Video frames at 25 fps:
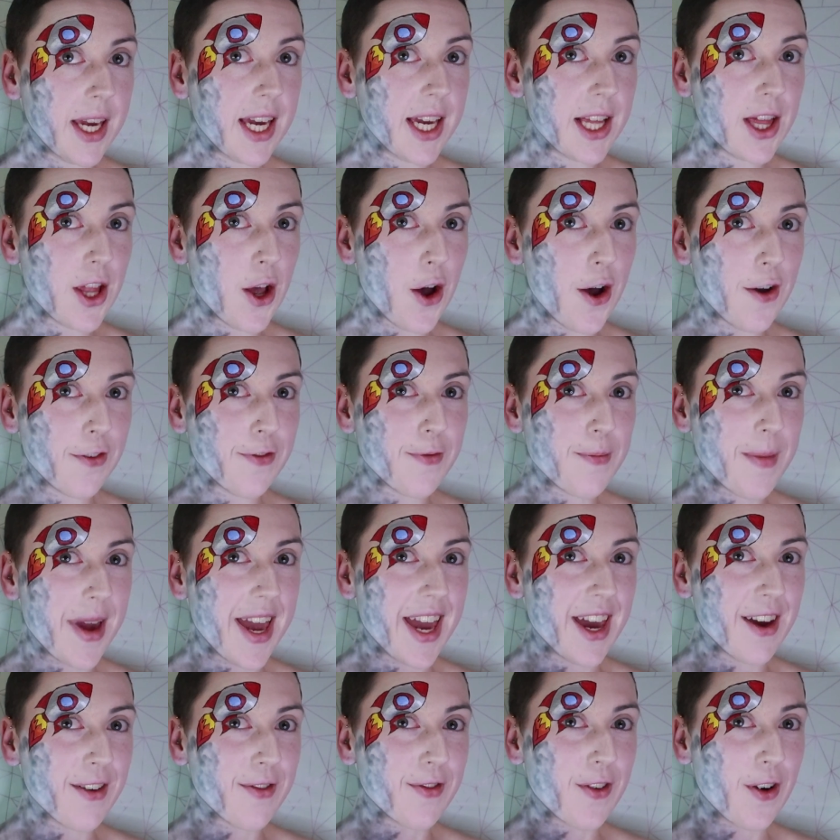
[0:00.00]
Pilaf
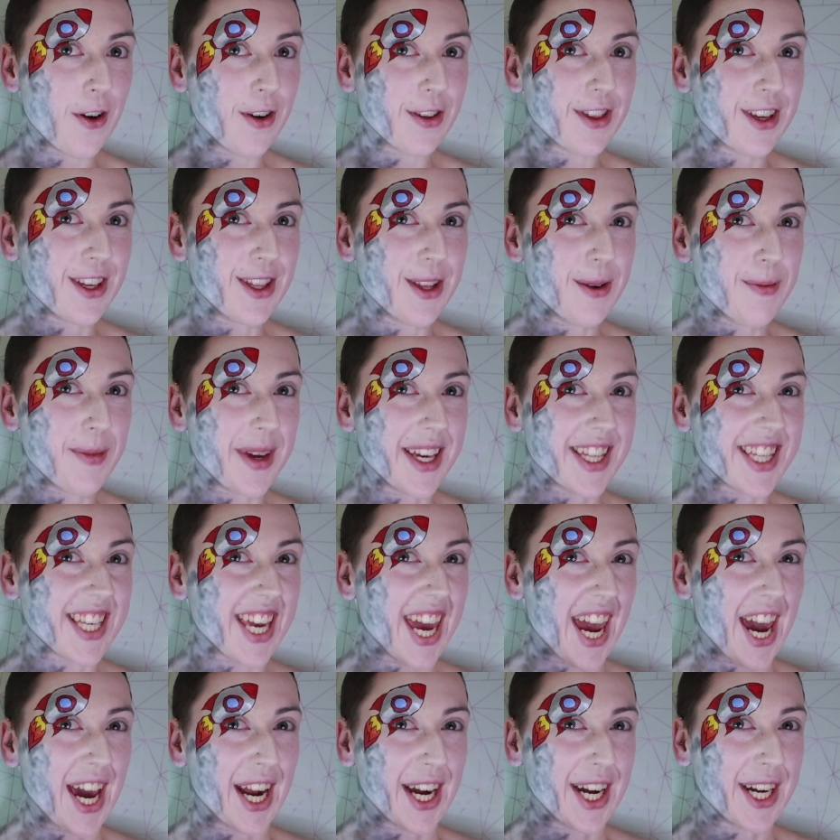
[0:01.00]
may have gotten a bit
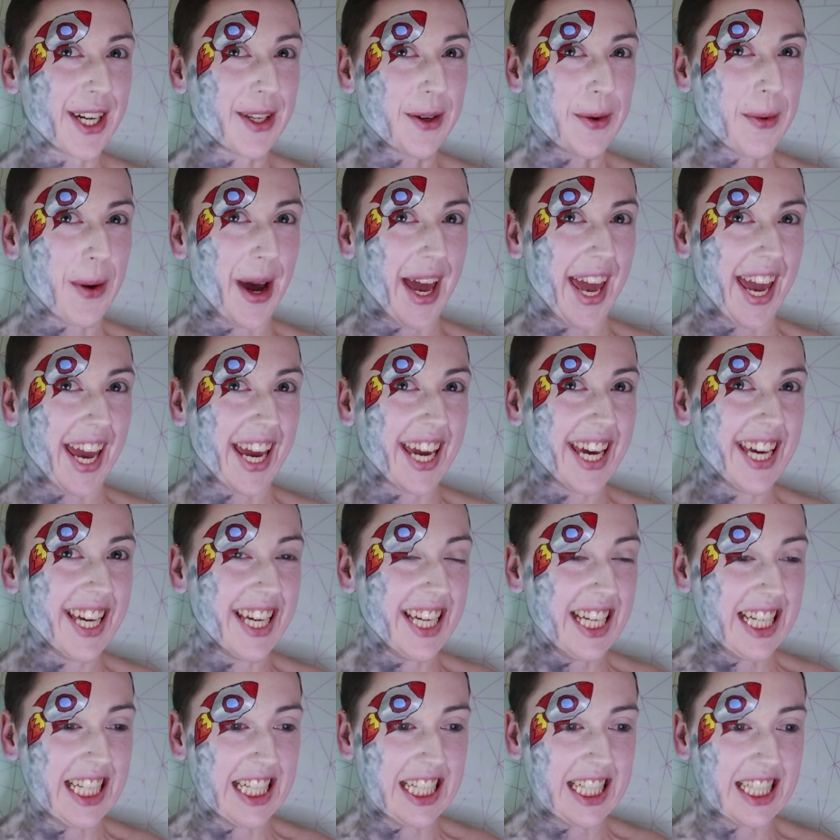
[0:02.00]
carried away.
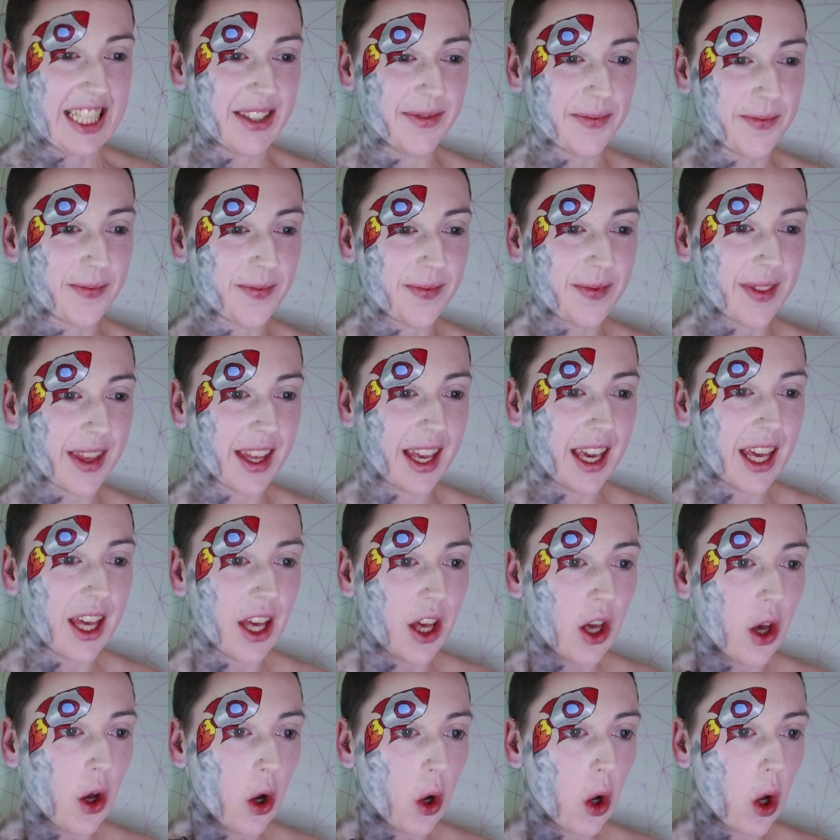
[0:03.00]

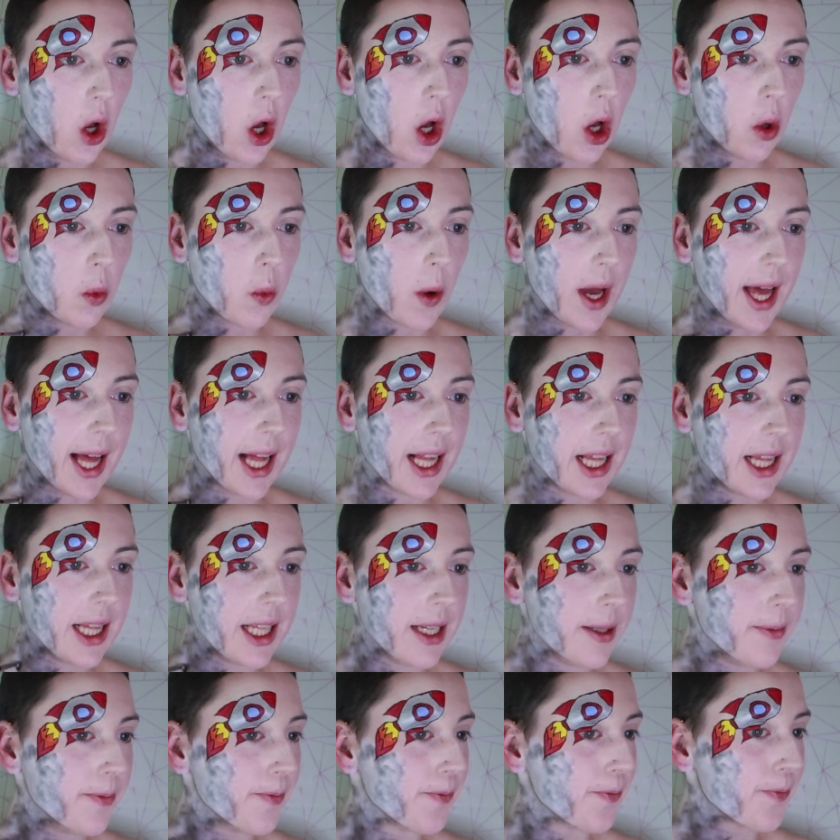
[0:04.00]
Oh
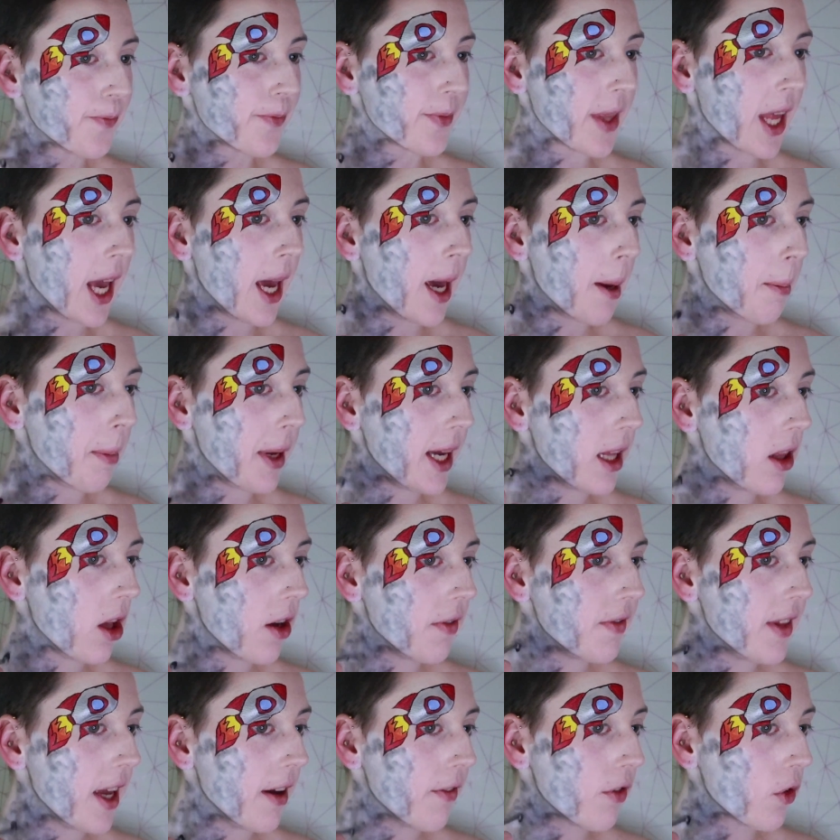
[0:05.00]
well,
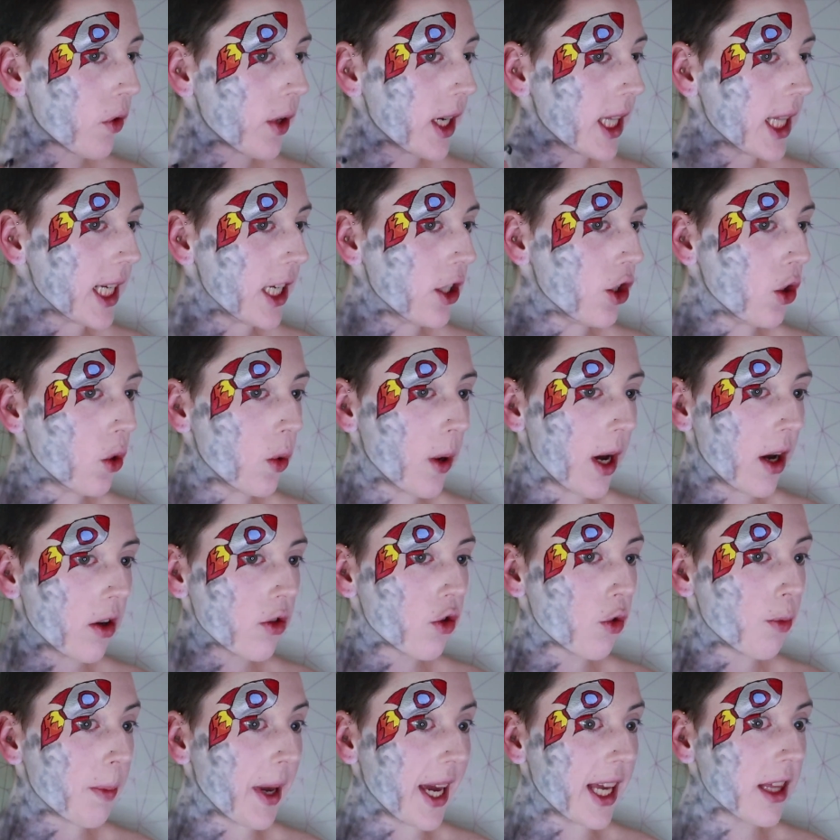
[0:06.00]
Pilaf never really knew
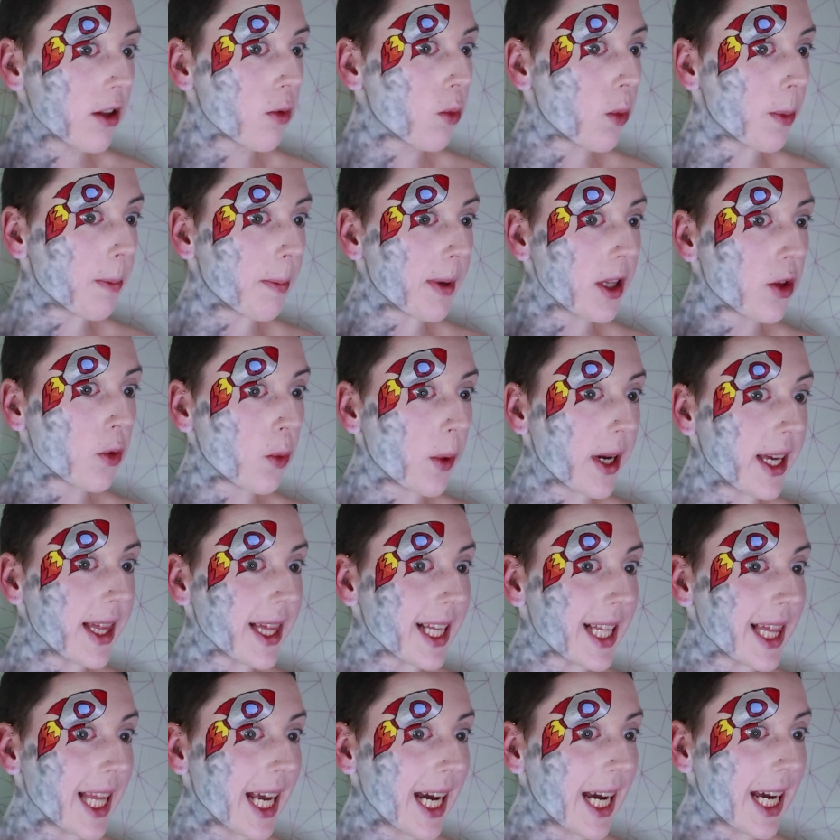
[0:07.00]
how to paint between
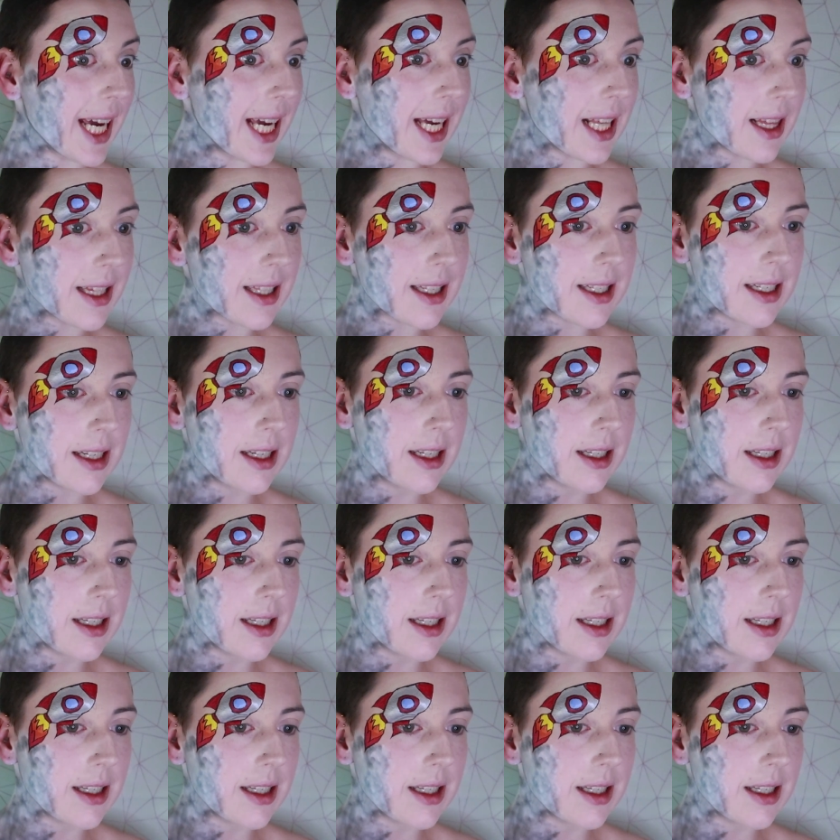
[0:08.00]
the lines.